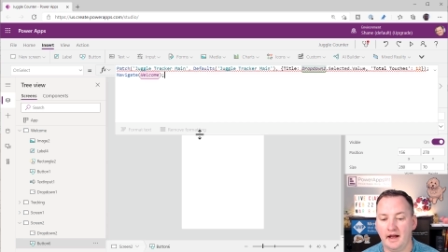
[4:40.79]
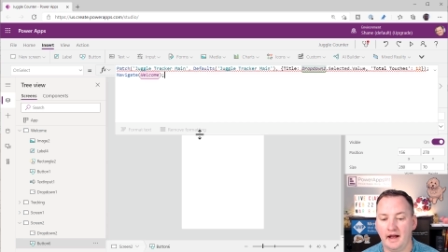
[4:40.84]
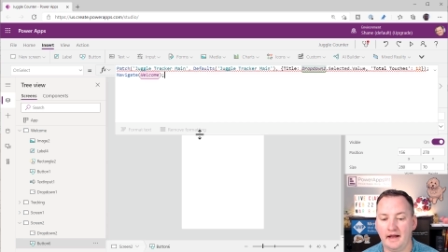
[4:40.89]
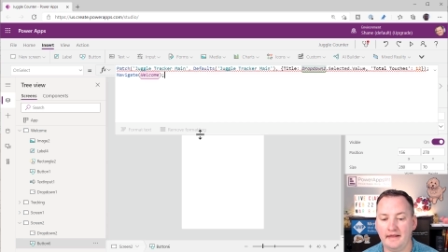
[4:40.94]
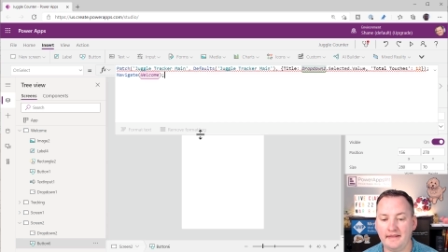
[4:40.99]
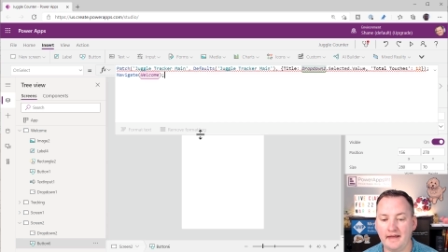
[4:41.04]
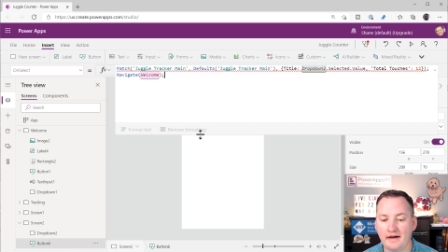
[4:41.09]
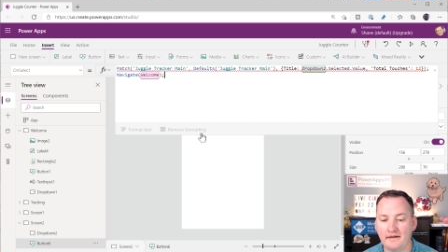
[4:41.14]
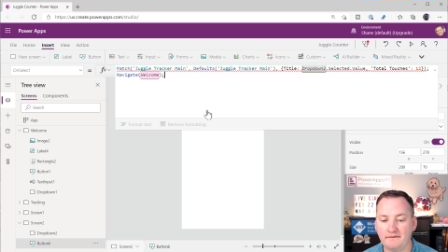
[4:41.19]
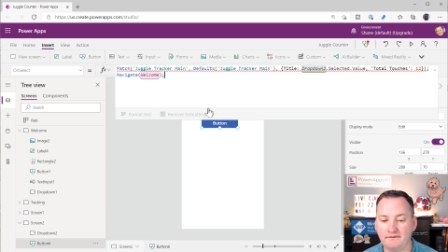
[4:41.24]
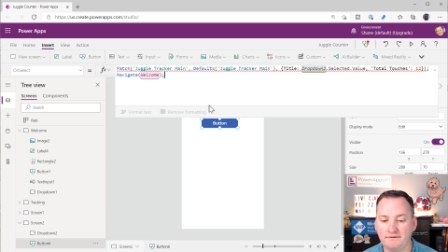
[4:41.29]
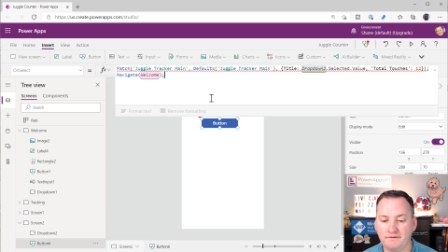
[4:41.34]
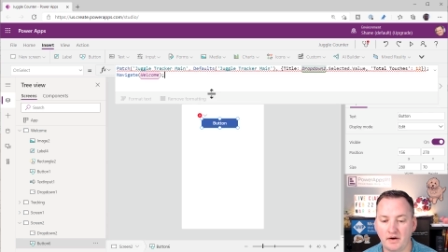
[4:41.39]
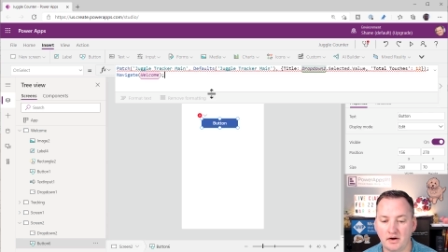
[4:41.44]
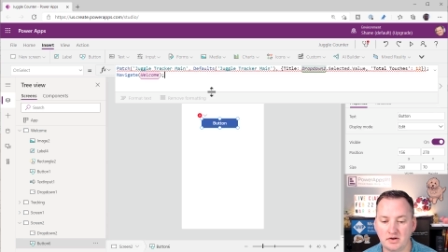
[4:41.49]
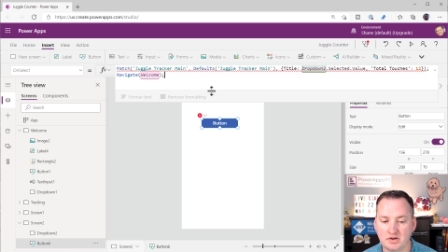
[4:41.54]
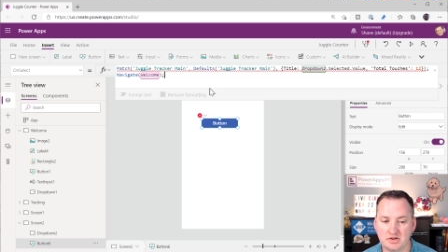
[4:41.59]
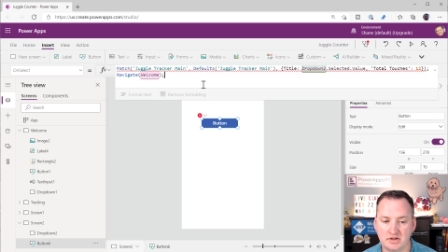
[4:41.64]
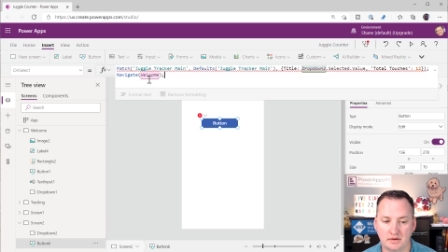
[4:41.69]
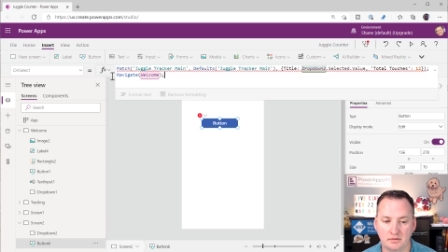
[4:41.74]
And that
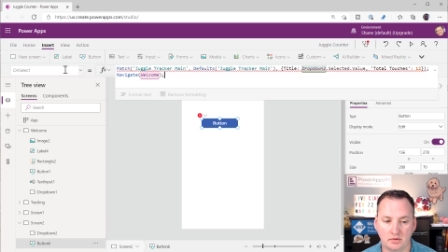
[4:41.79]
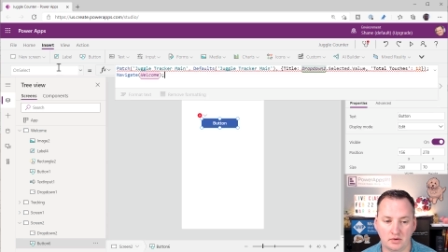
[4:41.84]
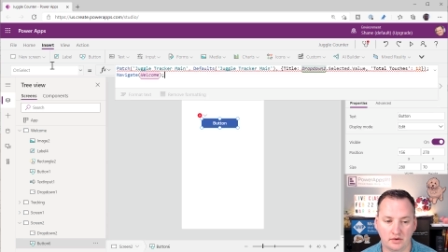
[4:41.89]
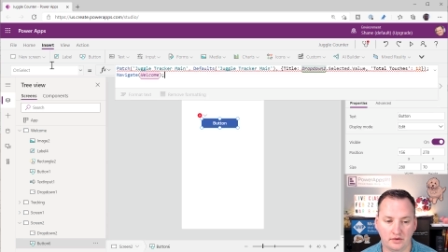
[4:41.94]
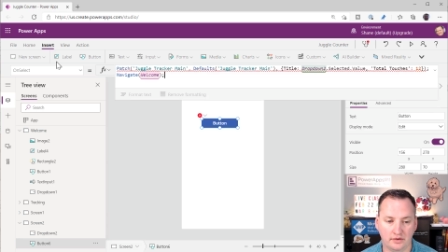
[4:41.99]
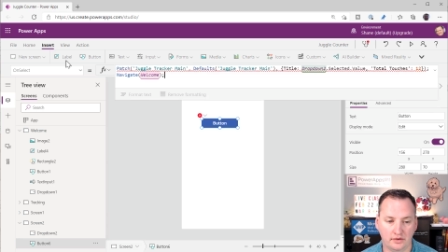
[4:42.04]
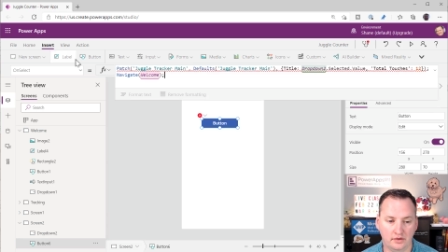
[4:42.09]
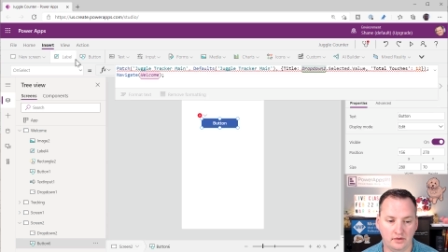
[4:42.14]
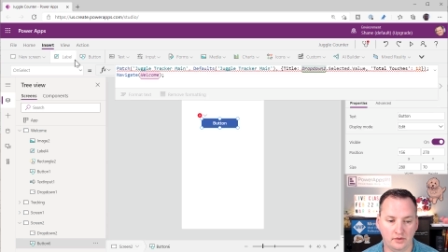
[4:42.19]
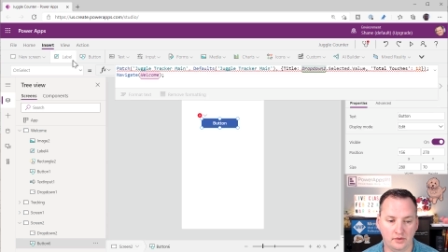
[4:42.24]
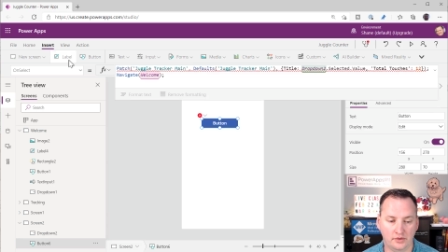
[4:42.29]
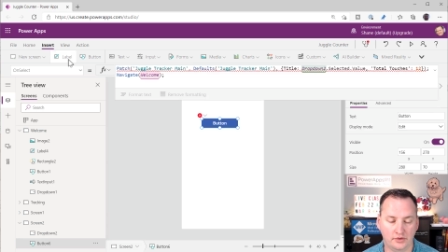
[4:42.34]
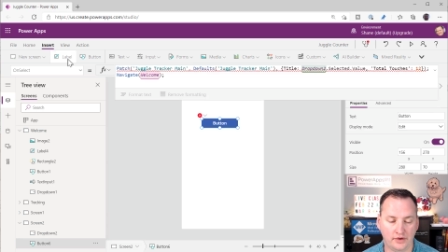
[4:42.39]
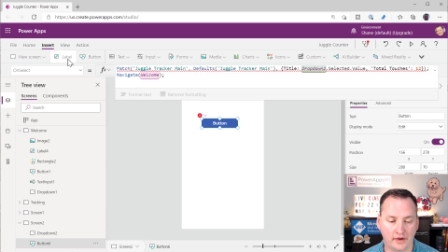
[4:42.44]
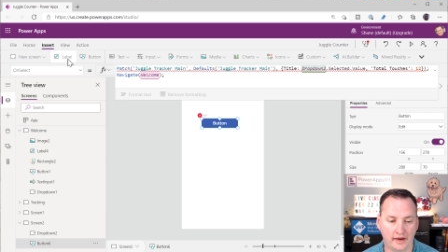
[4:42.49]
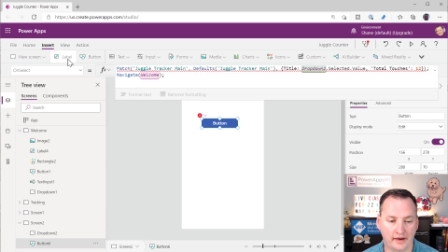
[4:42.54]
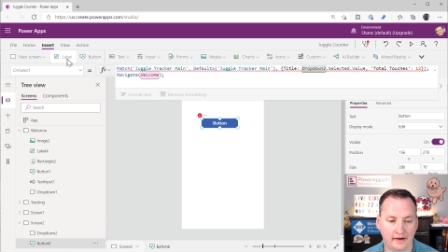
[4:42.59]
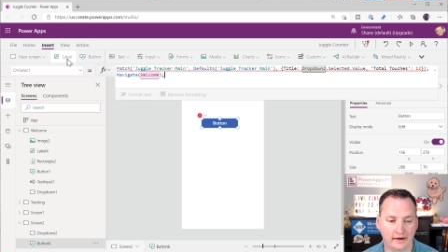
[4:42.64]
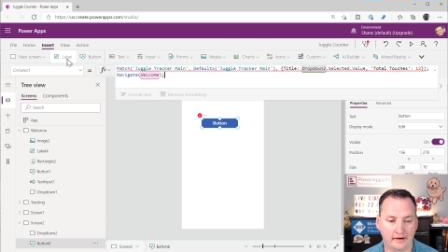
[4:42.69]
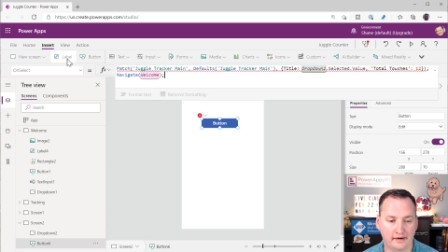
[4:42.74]
function, we're going to use
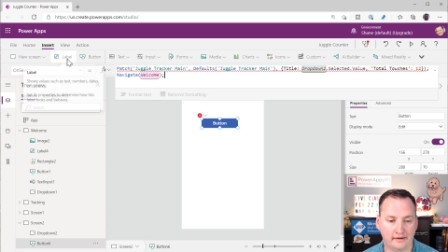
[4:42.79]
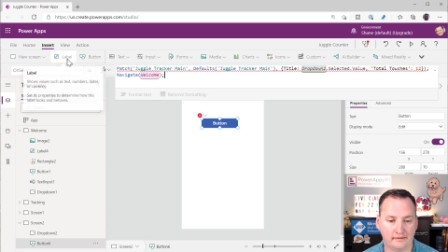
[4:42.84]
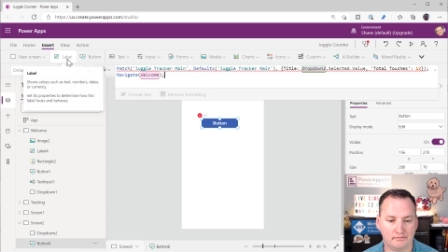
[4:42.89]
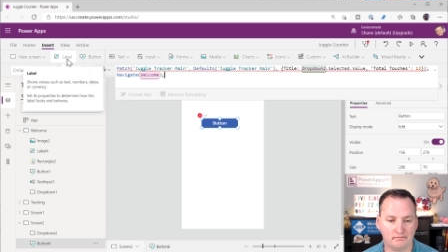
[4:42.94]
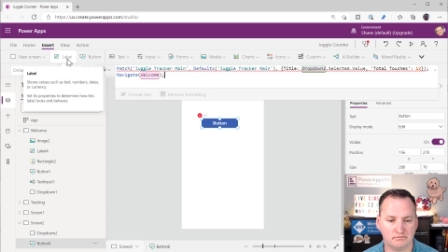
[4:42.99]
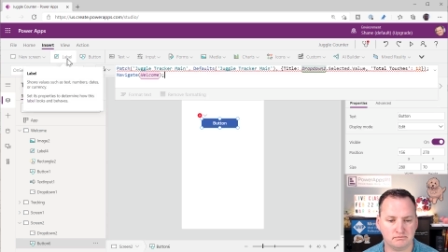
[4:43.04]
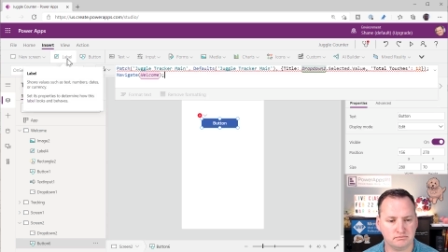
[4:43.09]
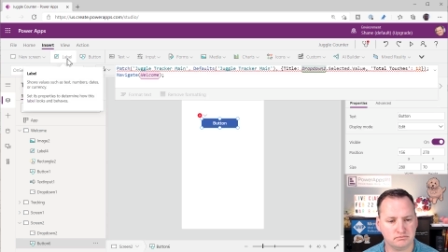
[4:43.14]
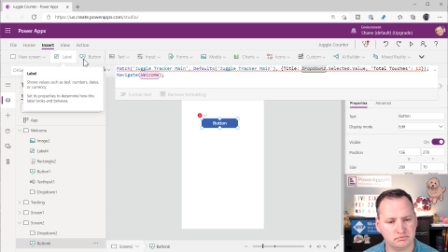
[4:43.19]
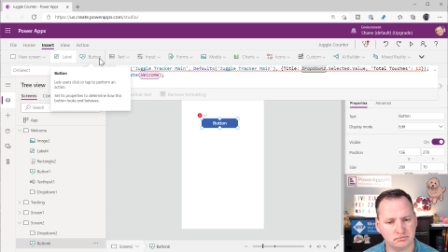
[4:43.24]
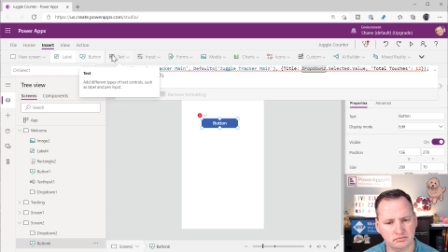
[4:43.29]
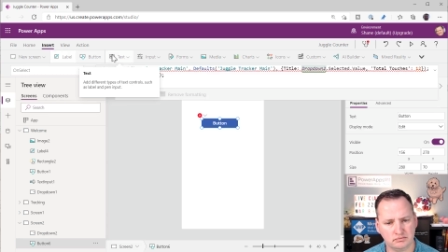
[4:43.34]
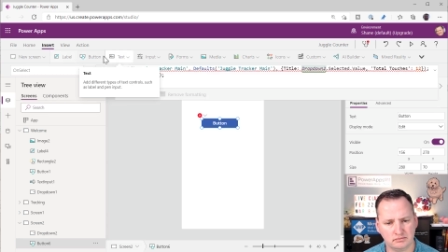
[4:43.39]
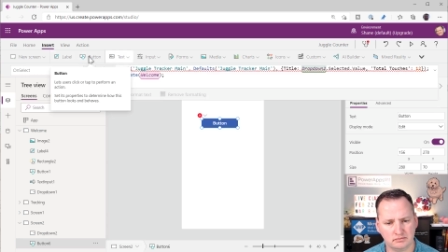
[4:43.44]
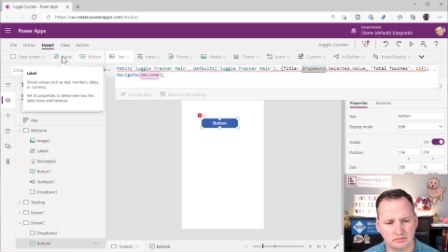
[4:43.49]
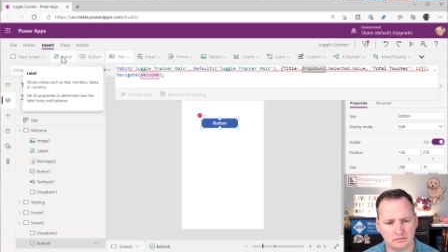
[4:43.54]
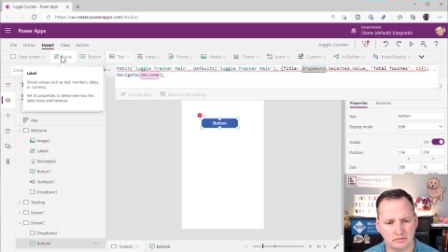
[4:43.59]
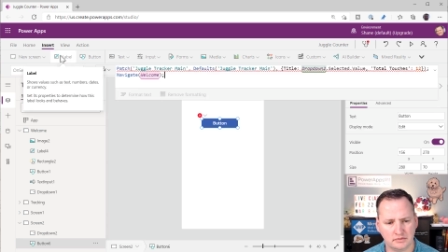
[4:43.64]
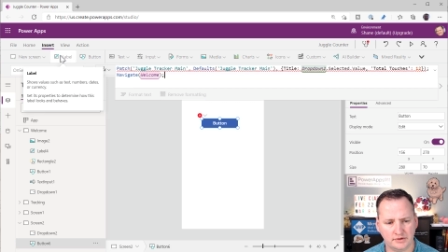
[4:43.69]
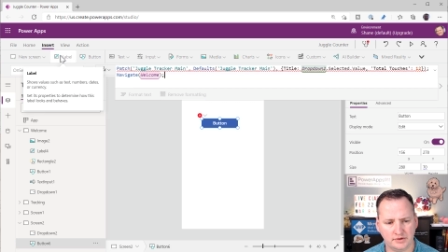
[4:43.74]
a,
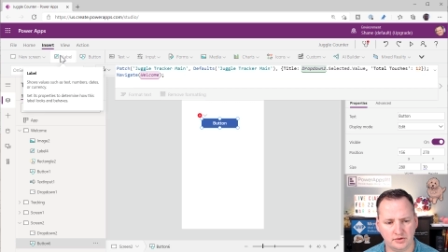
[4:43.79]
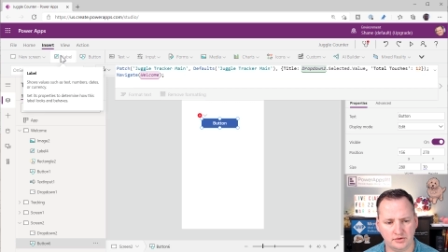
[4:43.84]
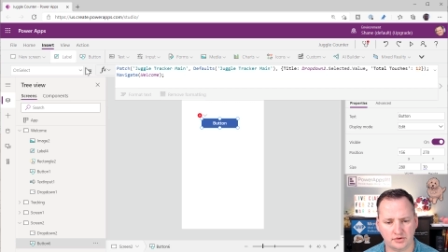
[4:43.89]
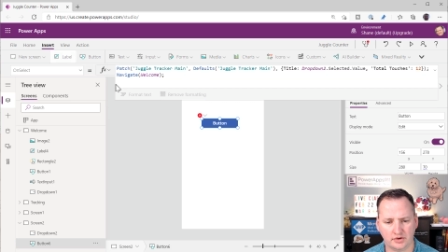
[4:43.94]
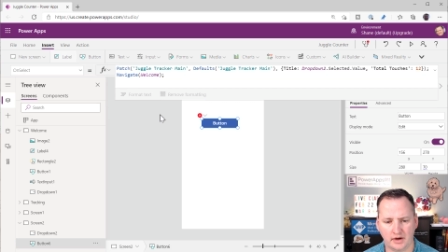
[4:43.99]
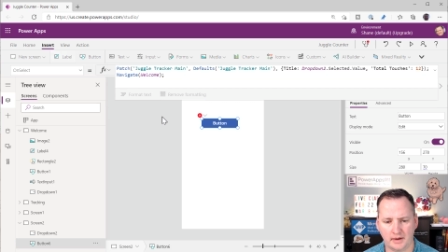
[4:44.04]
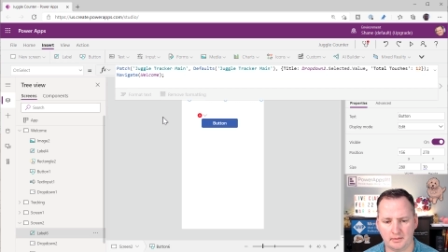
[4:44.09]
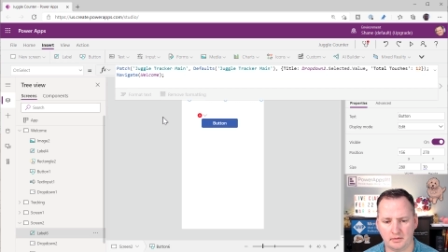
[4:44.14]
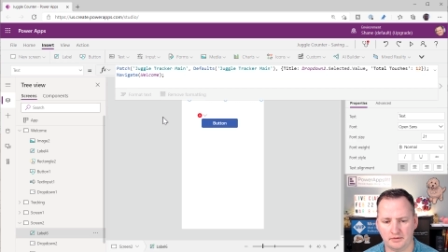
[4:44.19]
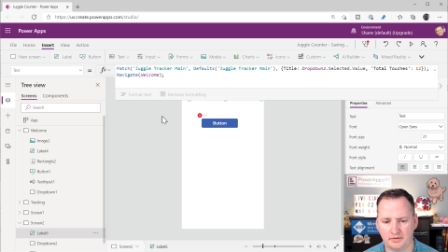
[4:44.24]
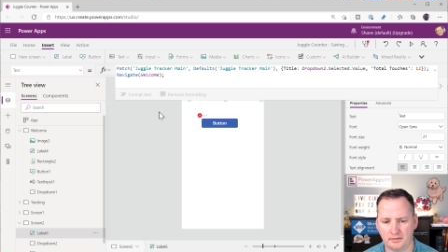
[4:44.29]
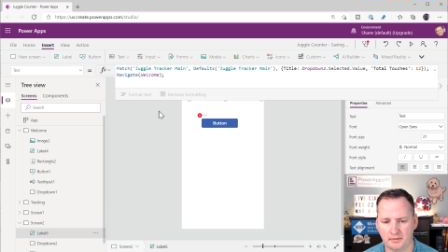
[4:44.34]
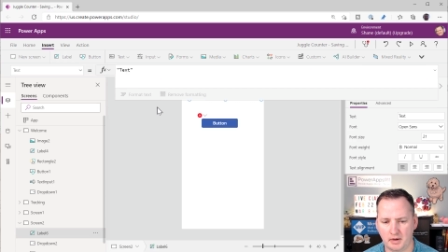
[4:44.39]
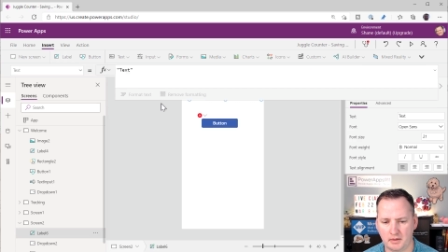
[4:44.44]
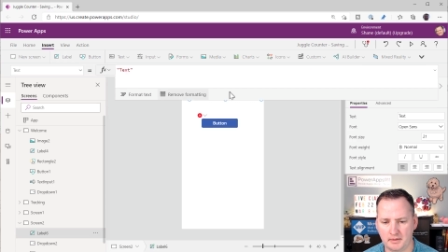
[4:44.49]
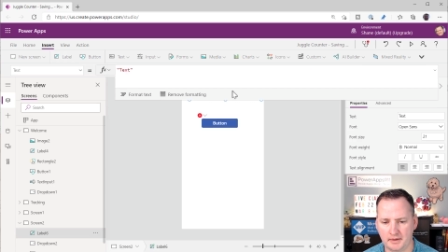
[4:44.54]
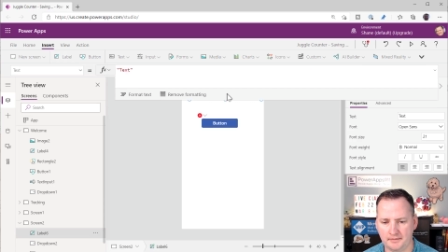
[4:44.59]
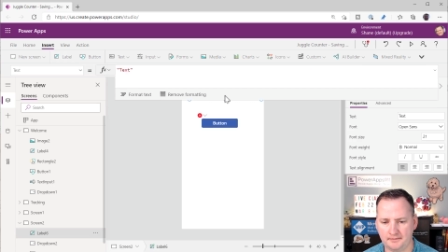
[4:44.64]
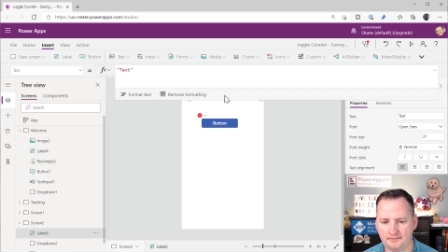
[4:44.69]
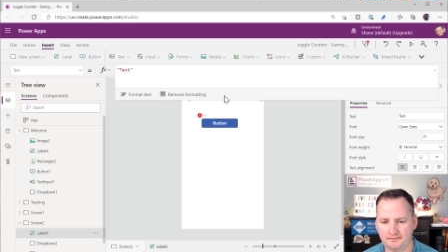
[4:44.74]
mm, let's use a label for a
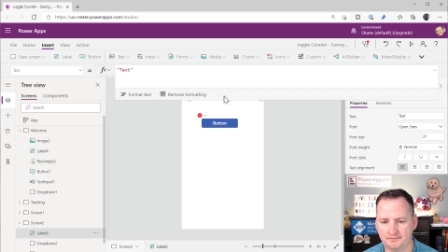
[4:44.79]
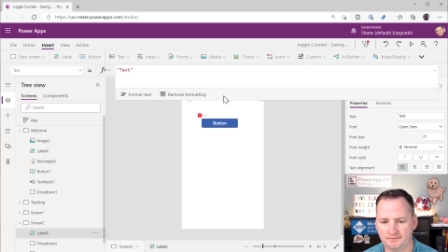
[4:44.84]
moment,